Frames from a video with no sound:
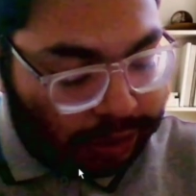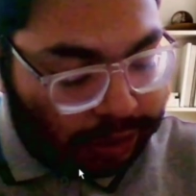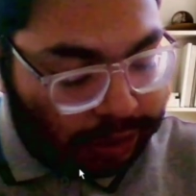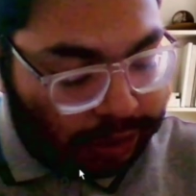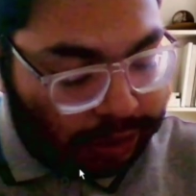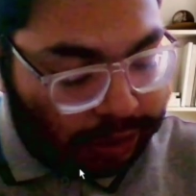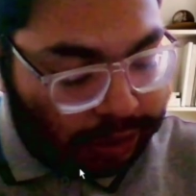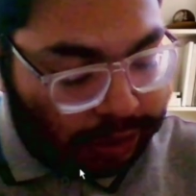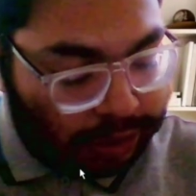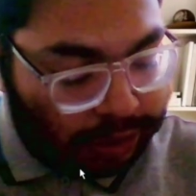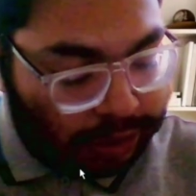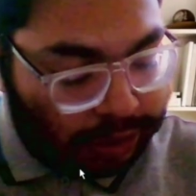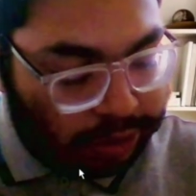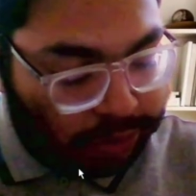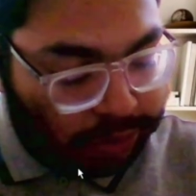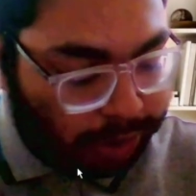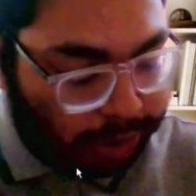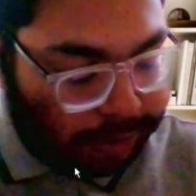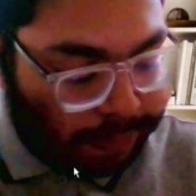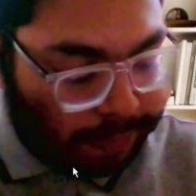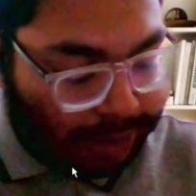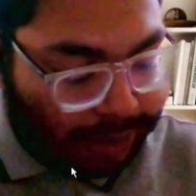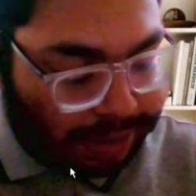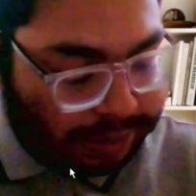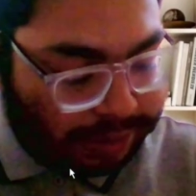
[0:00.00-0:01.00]
of the point
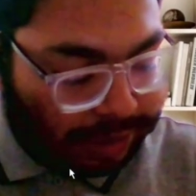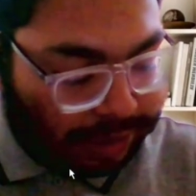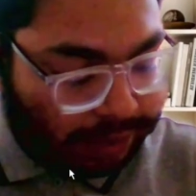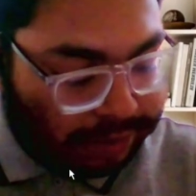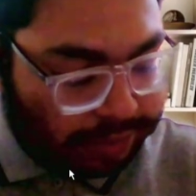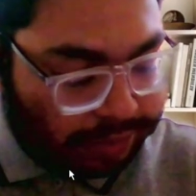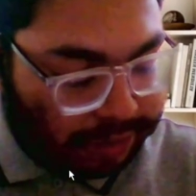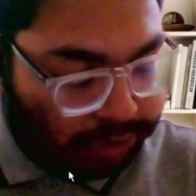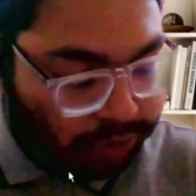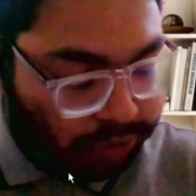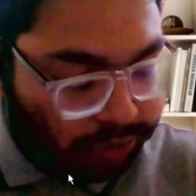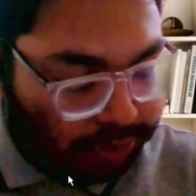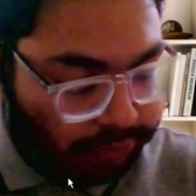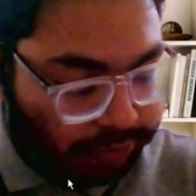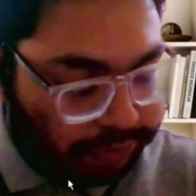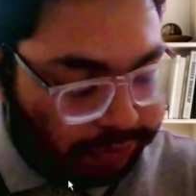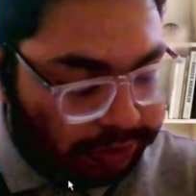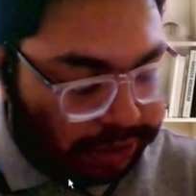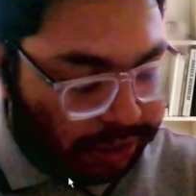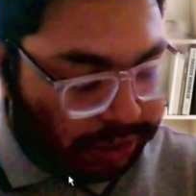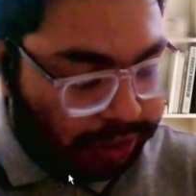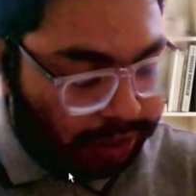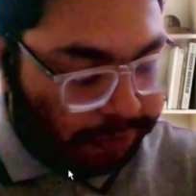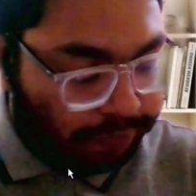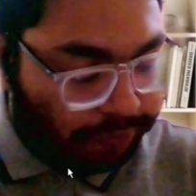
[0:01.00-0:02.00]
biaxial coefficient
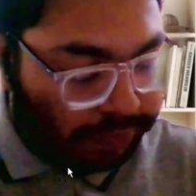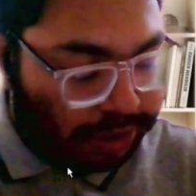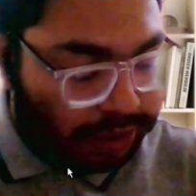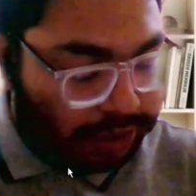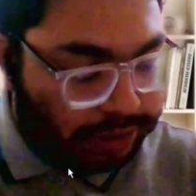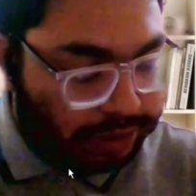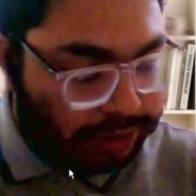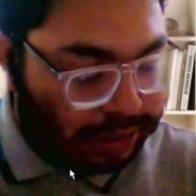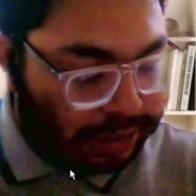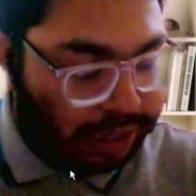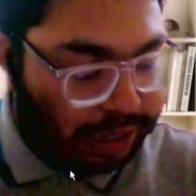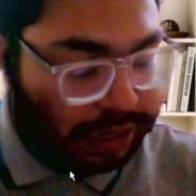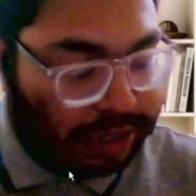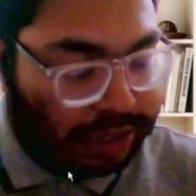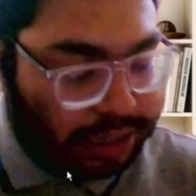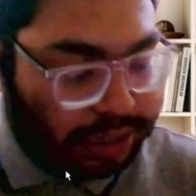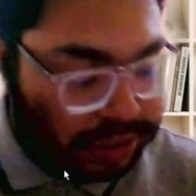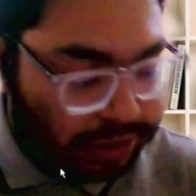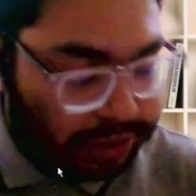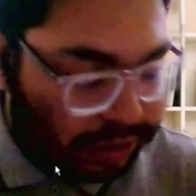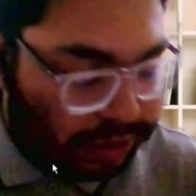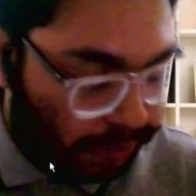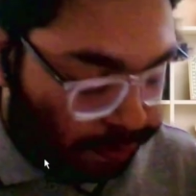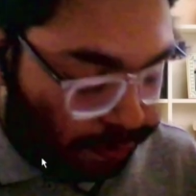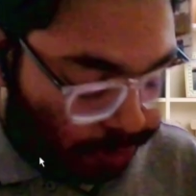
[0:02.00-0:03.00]
after the salary step?